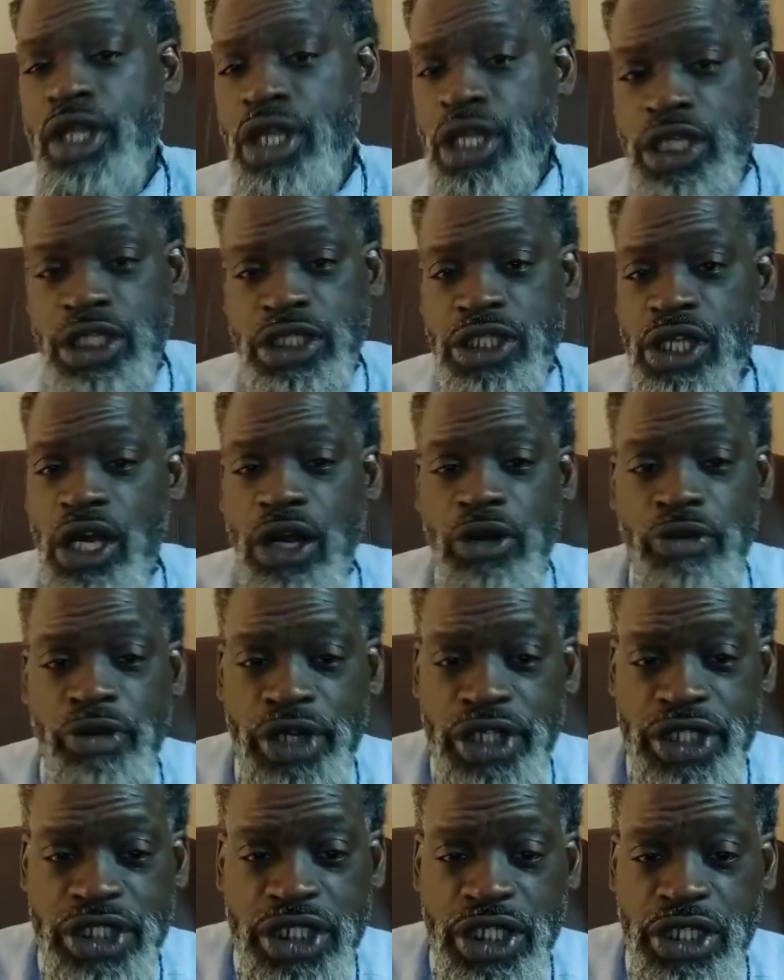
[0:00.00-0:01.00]
It's
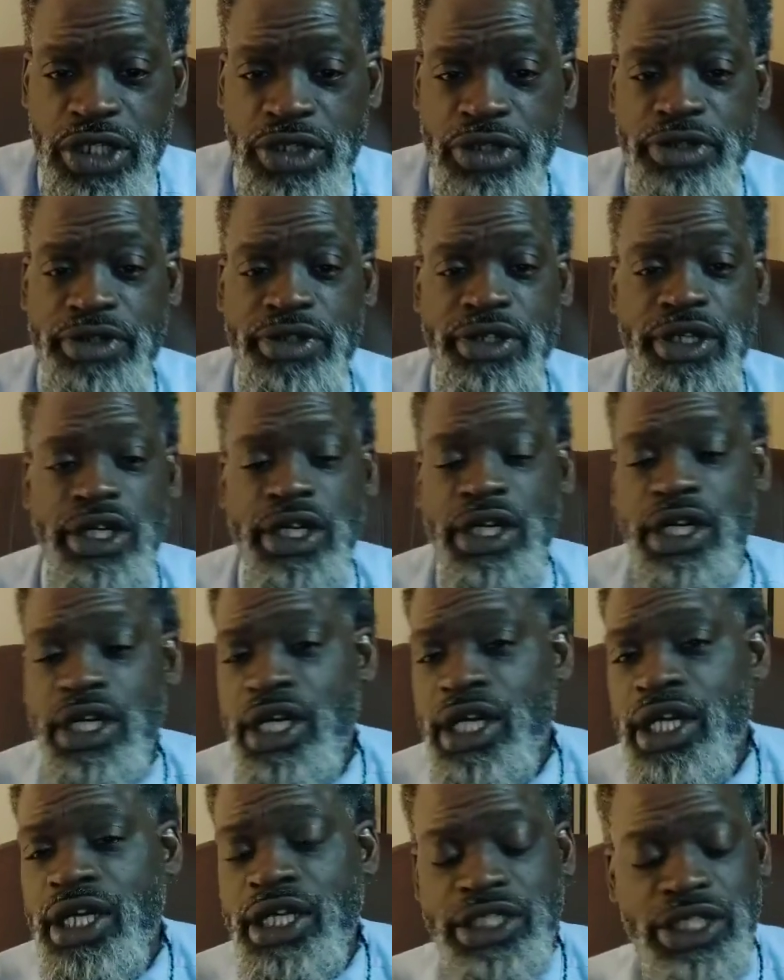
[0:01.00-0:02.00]
already sealed.
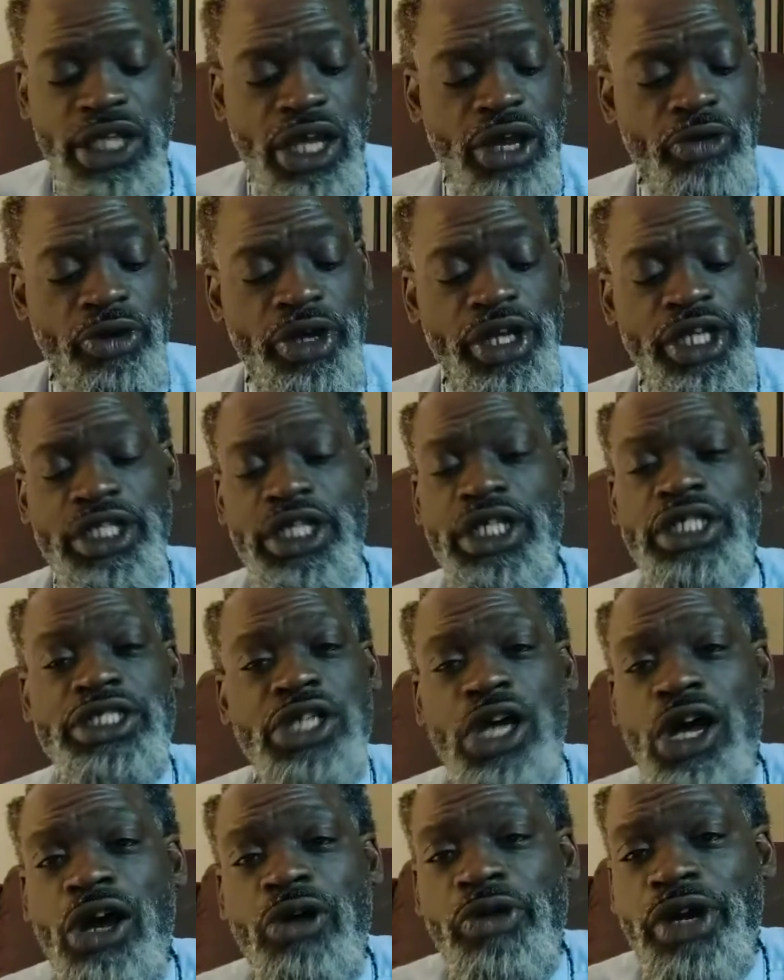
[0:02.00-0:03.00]
It's already
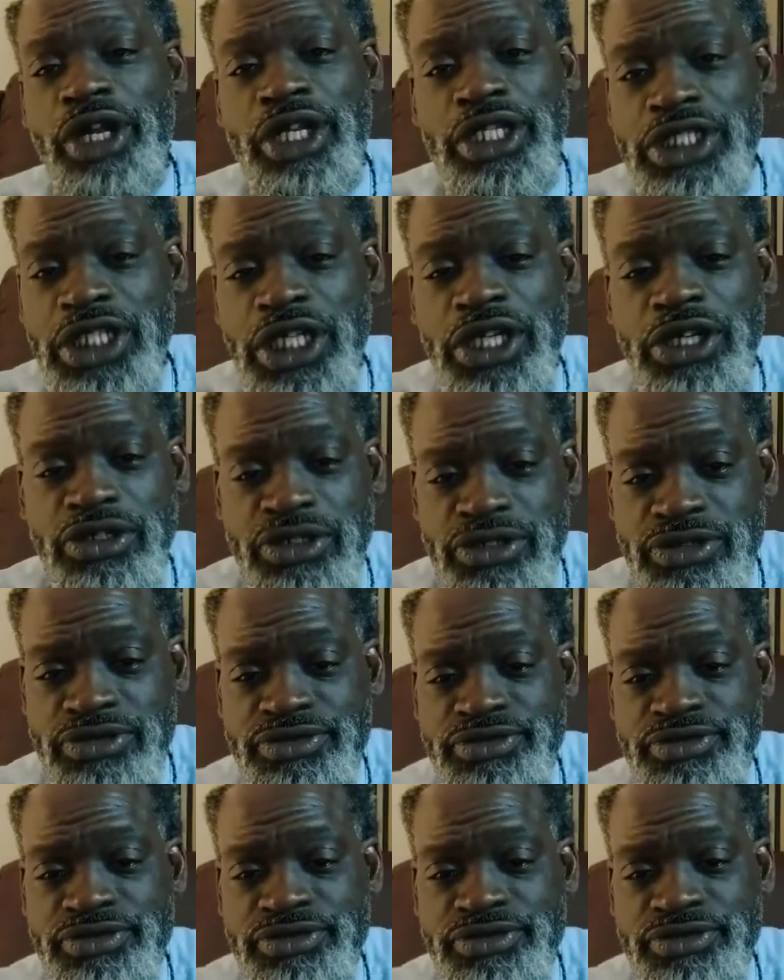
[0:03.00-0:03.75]
sealed.